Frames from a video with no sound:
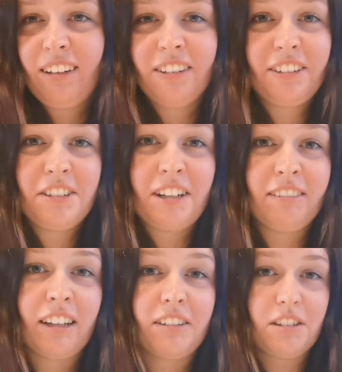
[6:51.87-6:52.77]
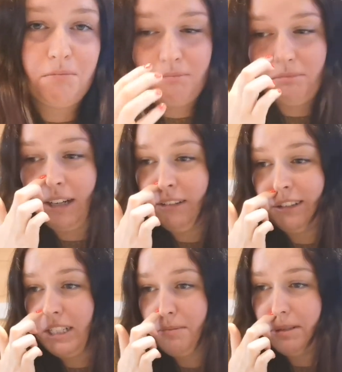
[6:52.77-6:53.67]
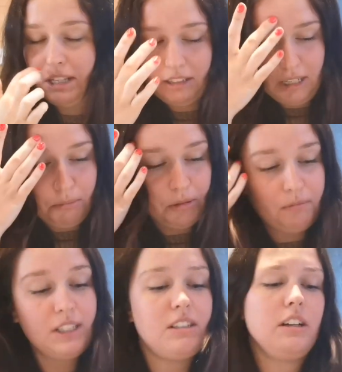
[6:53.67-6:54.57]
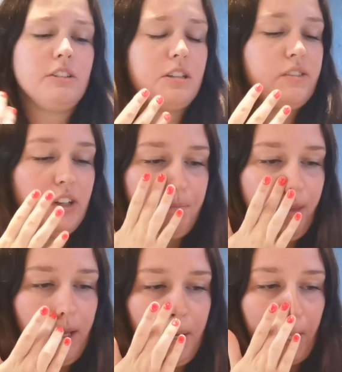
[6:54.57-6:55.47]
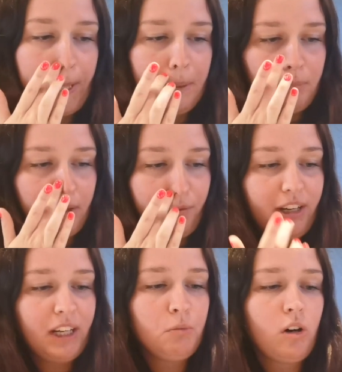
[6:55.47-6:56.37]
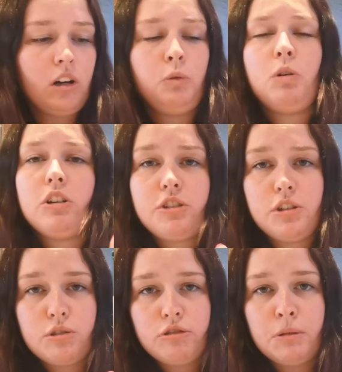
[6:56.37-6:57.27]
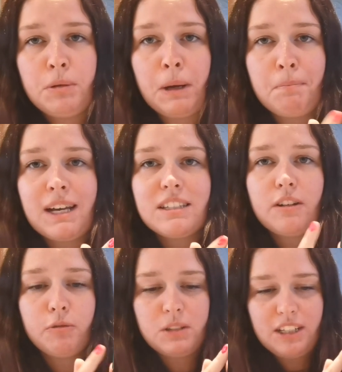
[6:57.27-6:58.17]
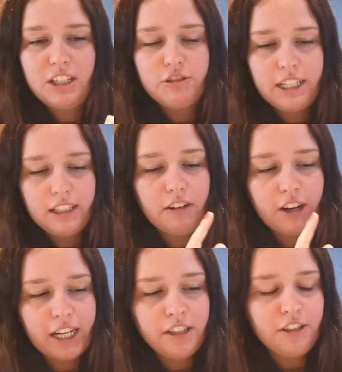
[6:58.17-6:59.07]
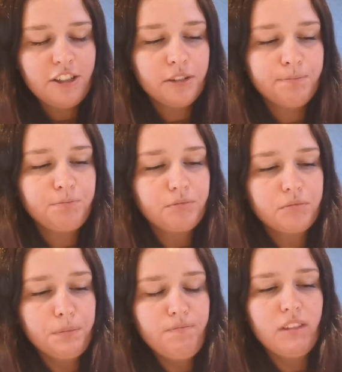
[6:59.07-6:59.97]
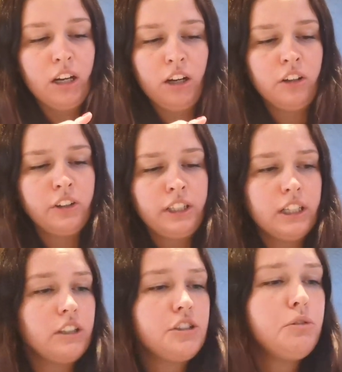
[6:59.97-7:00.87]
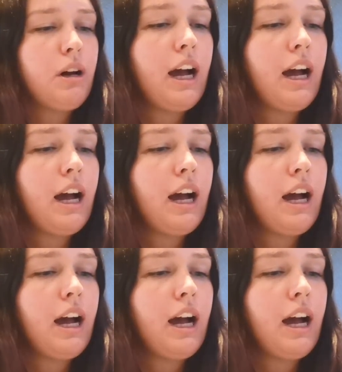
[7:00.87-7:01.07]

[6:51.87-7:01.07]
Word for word: God knows how that's how long that's been sat there, but it's nice, so it's fine. Um, three in one wash, scrub, and mask from the tea tree range. I do